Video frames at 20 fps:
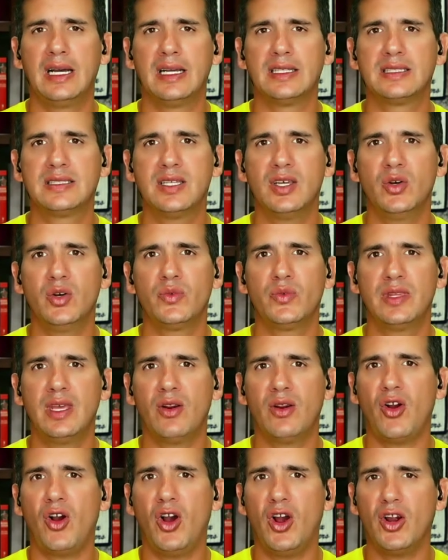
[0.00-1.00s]
So
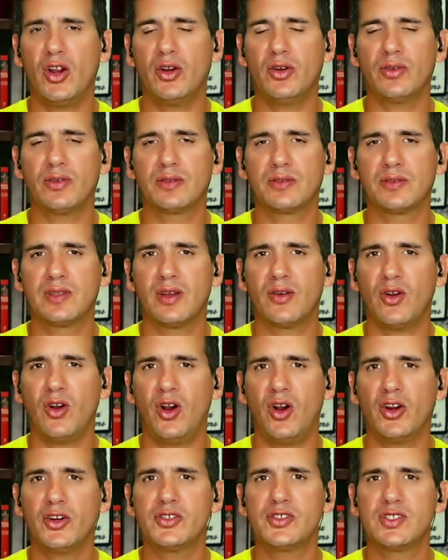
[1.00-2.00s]
there
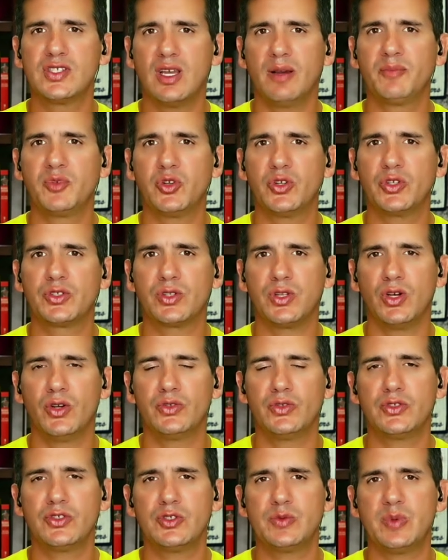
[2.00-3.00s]
are some good
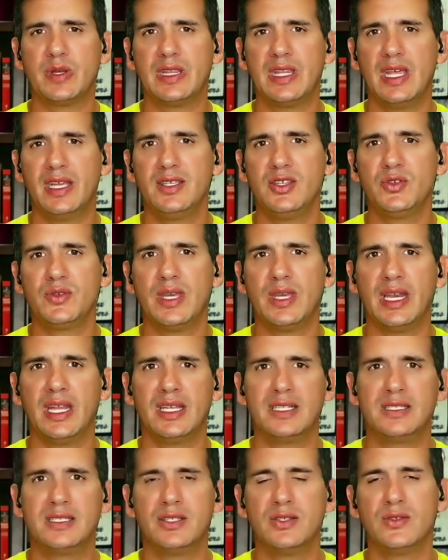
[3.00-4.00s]
closers, but then you get
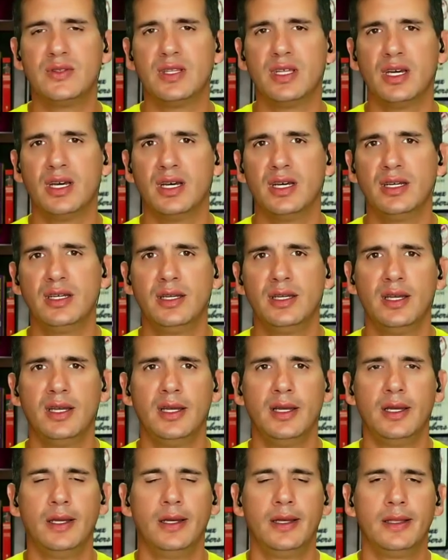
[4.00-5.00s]
into
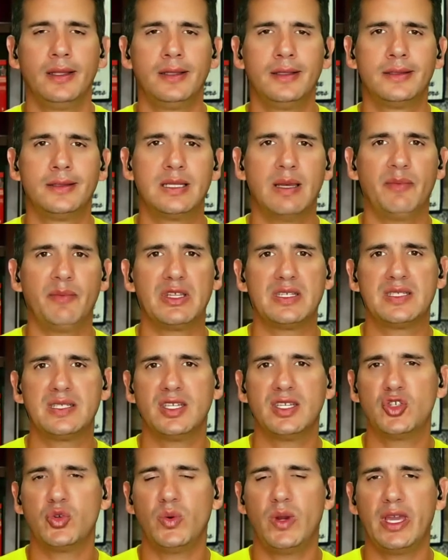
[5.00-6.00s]
some of the
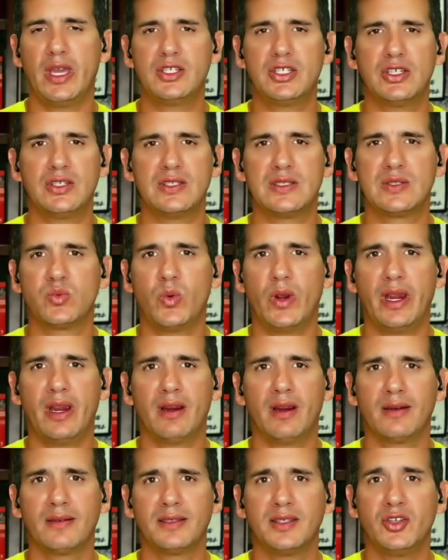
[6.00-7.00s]
situations
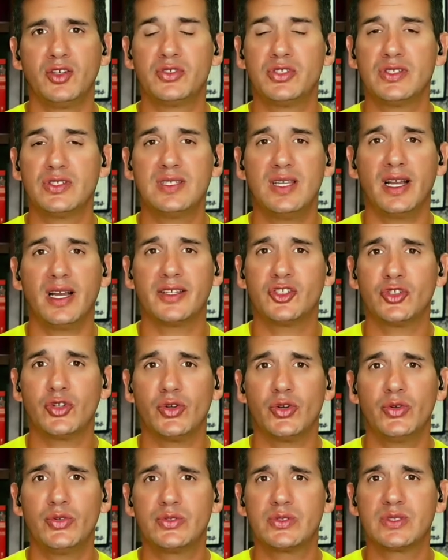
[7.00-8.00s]
where you're just not
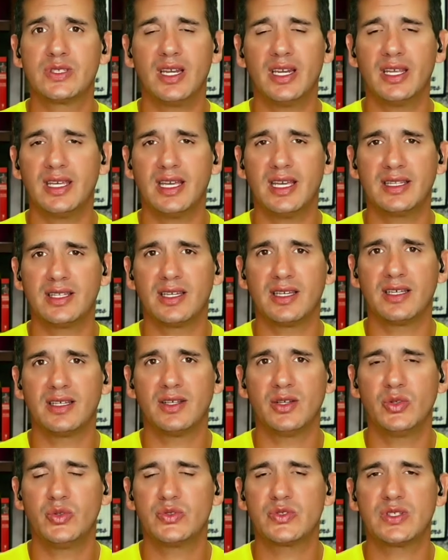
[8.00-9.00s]
sure who's going to get
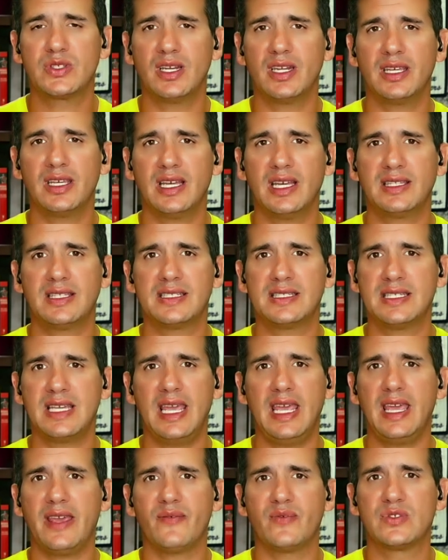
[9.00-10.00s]
the
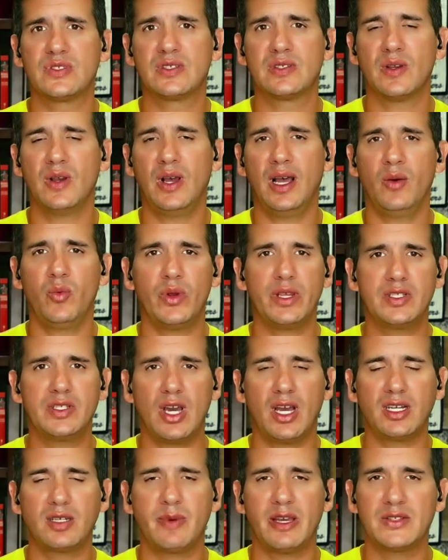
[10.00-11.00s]
saves. We
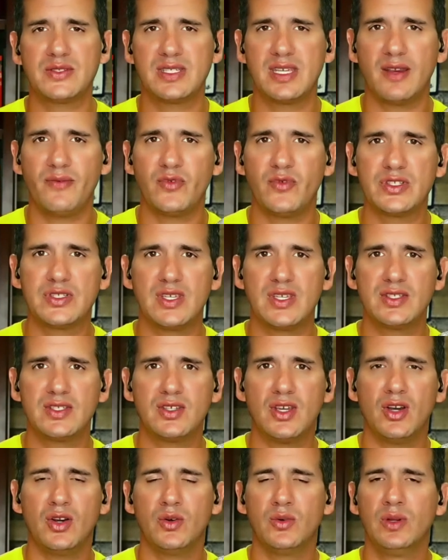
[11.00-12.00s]
talked about San
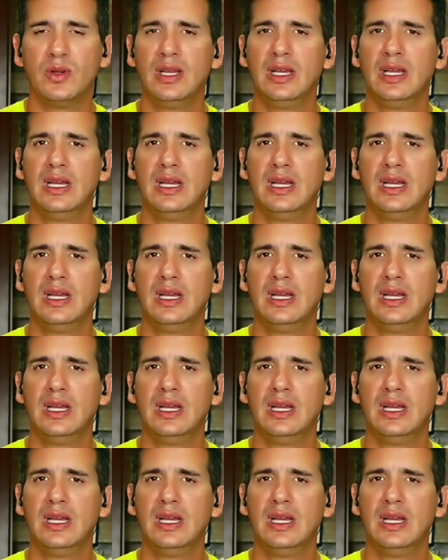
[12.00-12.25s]
Francisco